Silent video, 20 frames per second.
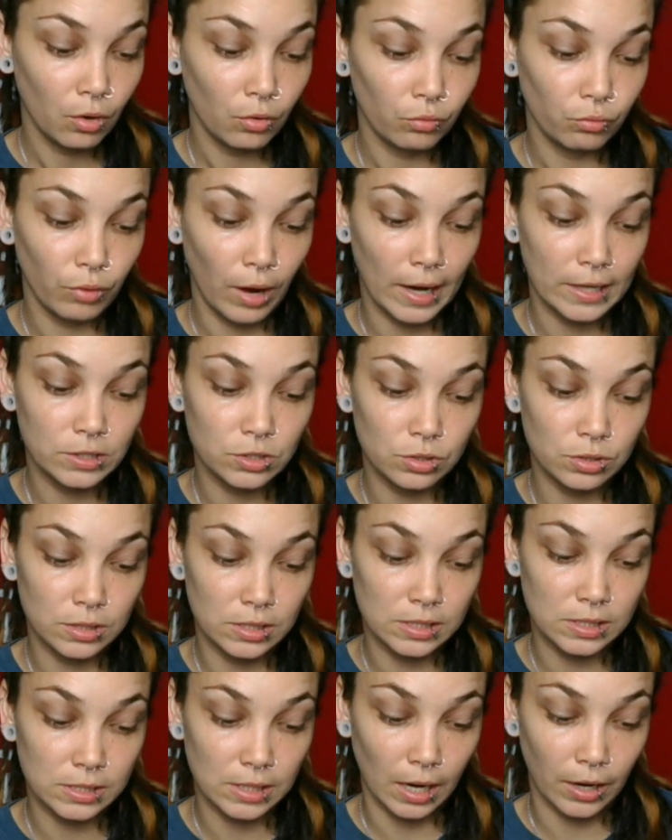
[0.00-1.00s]
right to
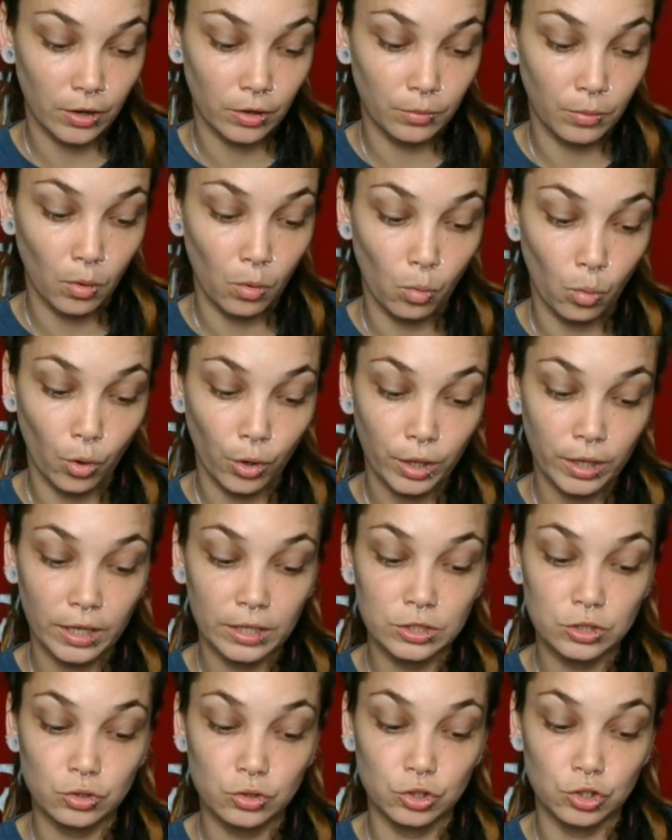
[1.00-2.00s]
desirable work
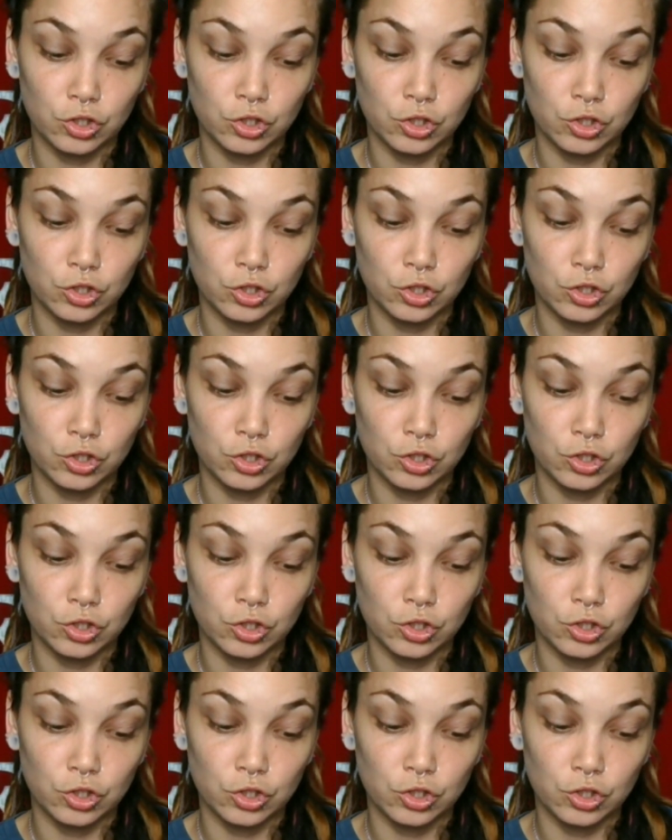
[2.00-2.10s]
and to